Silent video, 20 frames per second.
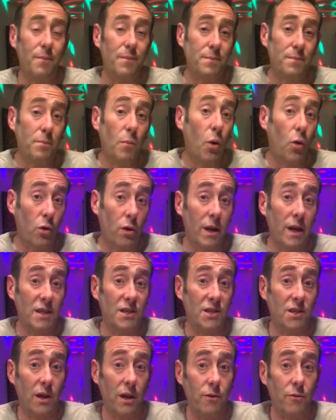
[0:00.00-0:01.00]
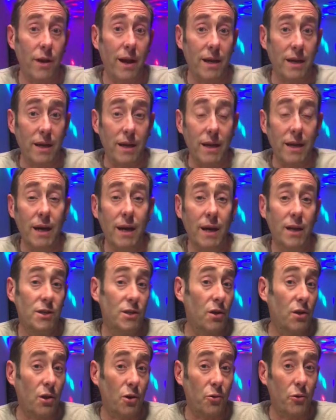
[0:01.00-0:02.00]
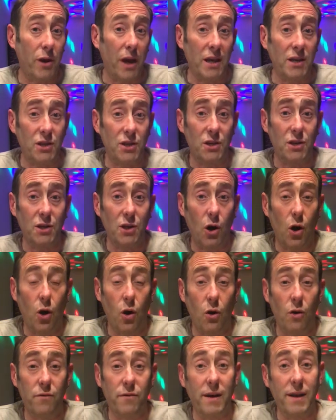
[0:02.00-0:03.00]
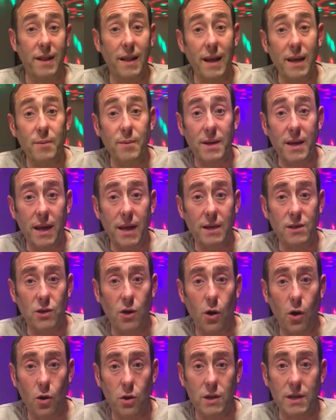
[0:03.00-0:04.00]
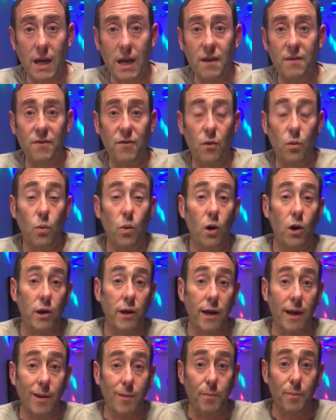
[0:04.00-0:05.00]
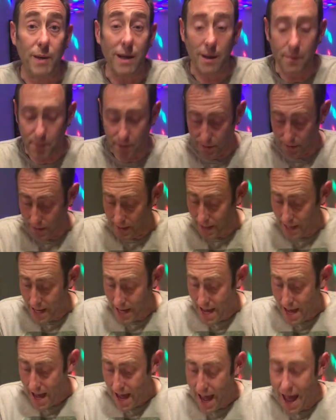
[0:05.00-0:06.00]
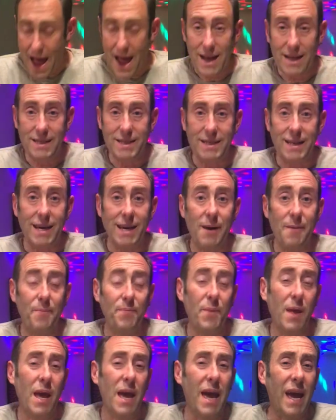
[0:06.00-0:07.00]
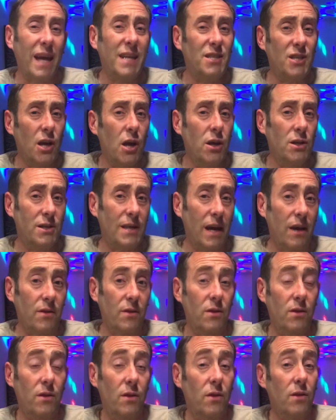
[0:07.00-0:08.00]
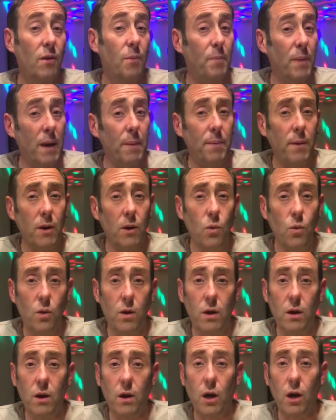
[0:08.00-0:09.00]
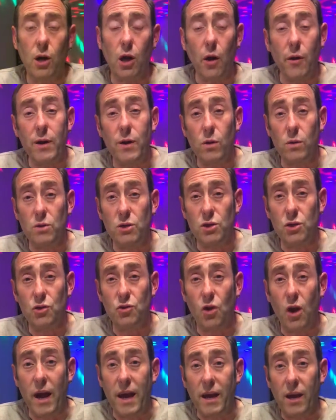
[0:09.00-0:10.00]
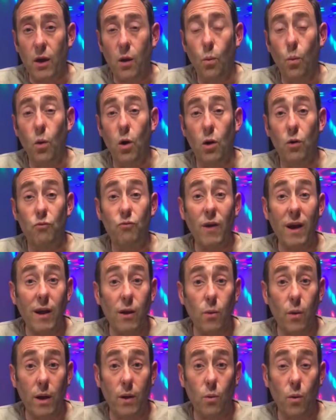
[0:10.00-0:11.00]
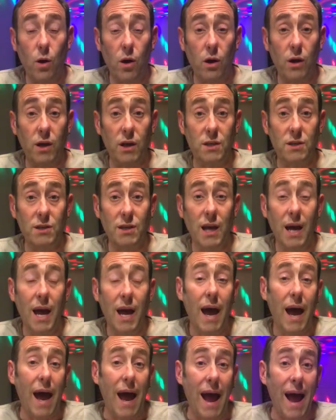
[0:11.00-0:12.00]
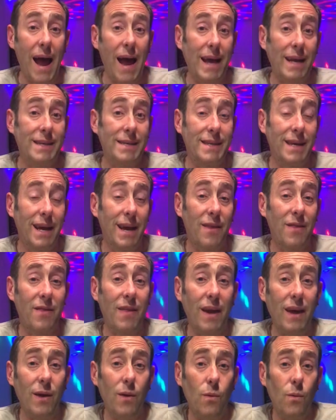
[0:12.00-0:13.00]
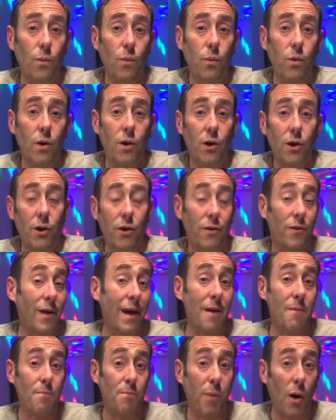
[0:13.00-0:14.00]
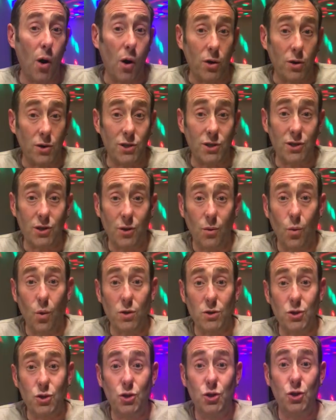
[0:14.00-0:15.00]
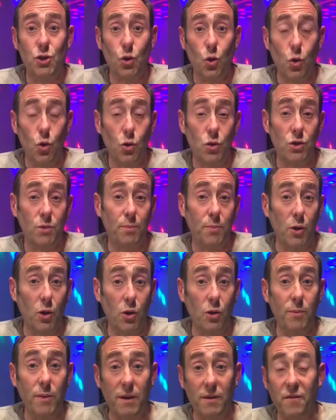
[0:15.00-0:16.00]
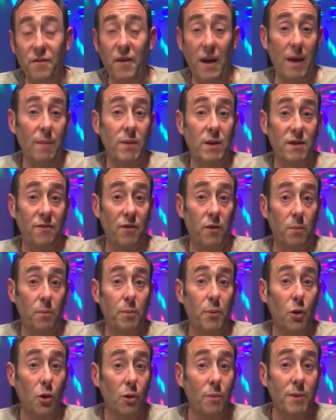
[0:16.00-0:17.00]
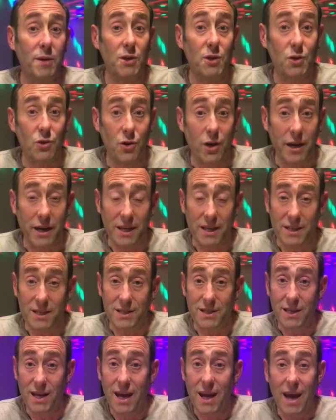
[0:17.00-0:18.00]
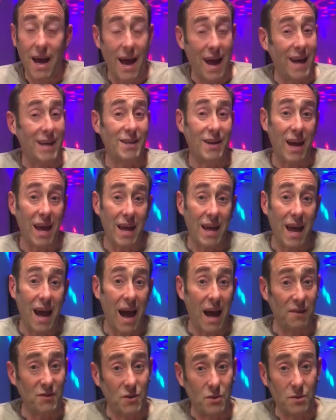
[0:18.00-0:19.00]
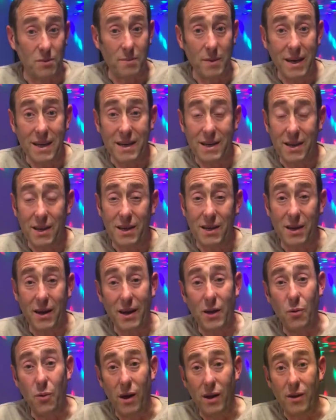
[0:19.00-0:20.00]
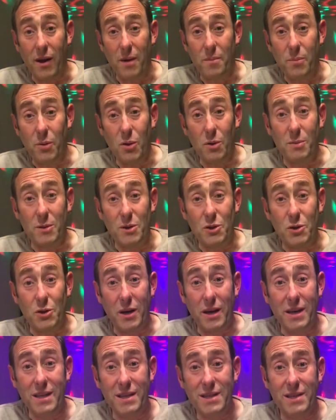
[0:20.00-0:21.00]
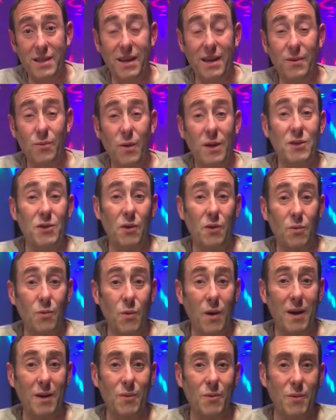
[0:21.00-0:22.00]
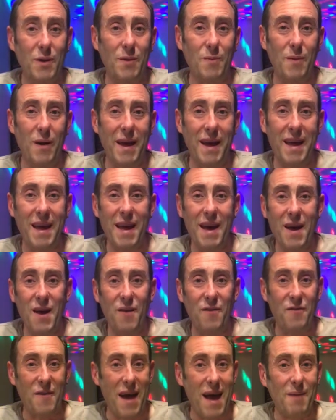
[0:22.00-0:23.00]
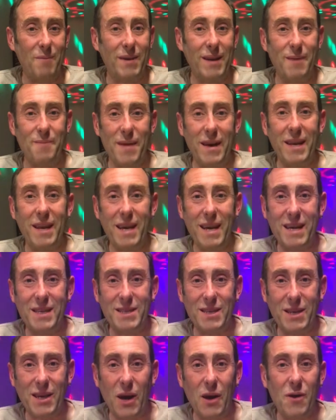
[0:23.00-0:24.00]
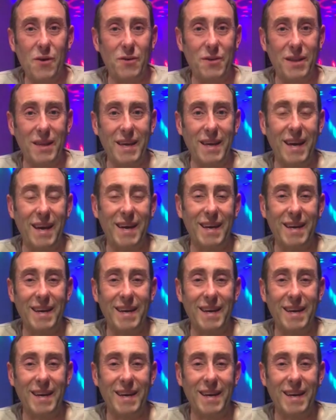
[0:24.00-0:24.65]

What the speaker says: more or less directly, to the creation of Labour Day as a holiday for working people. And it turns out the people who were going on strike were railway workers, and their boss was George Pullman, famous for Pullman trains. And I have to admit that I quite like Pullman trains. I went on one with my family many years ago on the